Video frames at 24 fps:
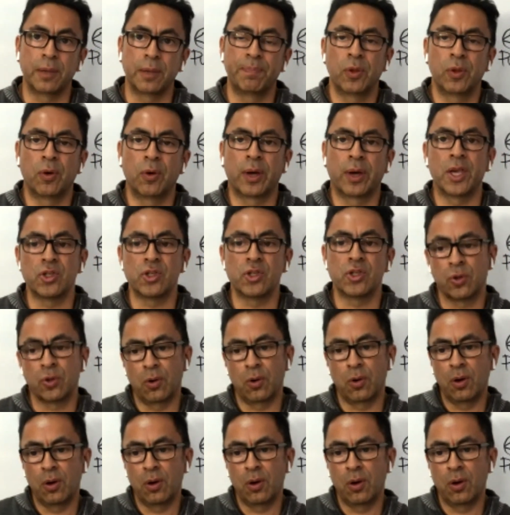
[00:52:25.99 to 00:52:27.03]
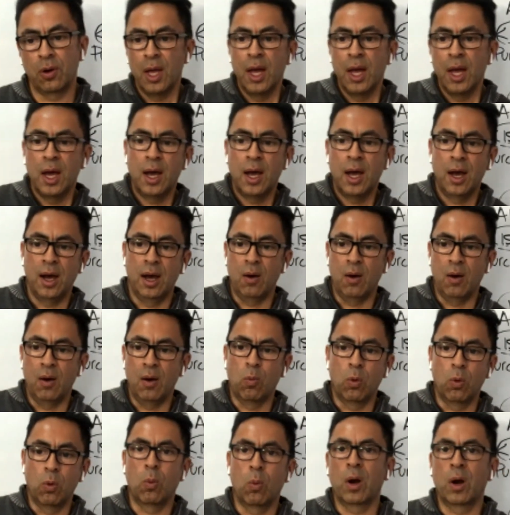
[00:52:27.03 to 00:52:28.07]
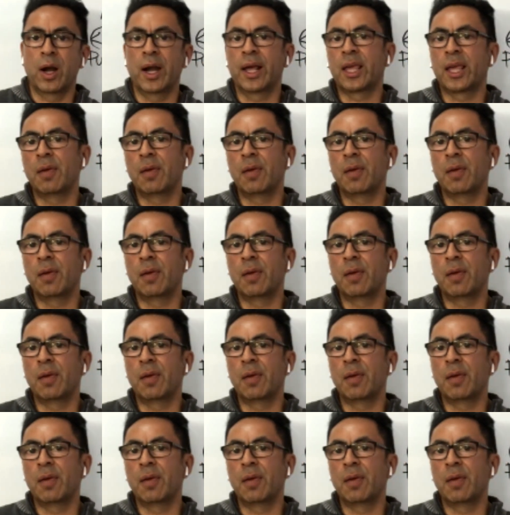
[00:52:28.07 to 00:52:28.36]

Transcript: Okay, so we're going to keep